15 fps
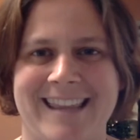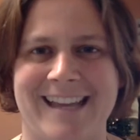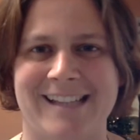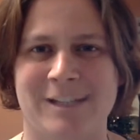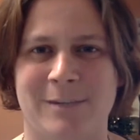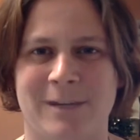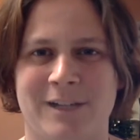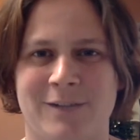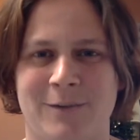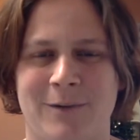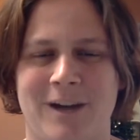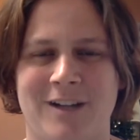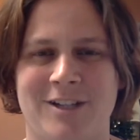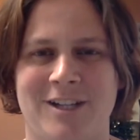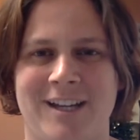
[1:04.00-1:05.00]
Thanks so much for
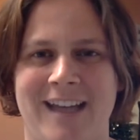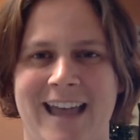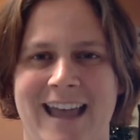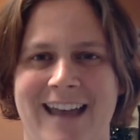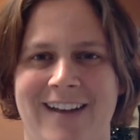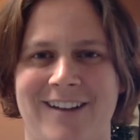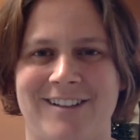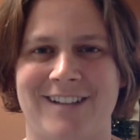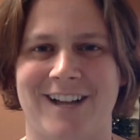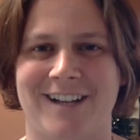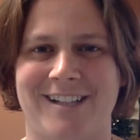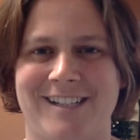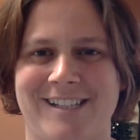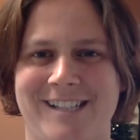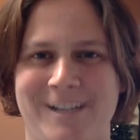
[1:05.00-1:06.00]
watching, and I'll
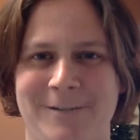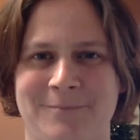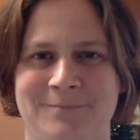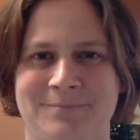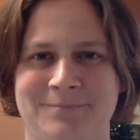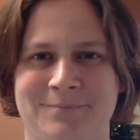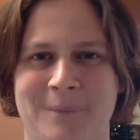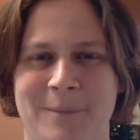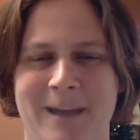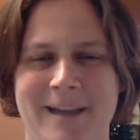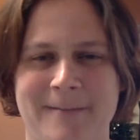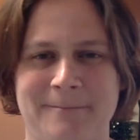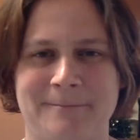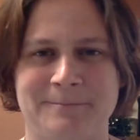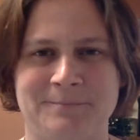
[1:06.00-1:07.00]
talk to you soon.
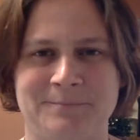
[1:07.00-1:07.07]
Bye-bye.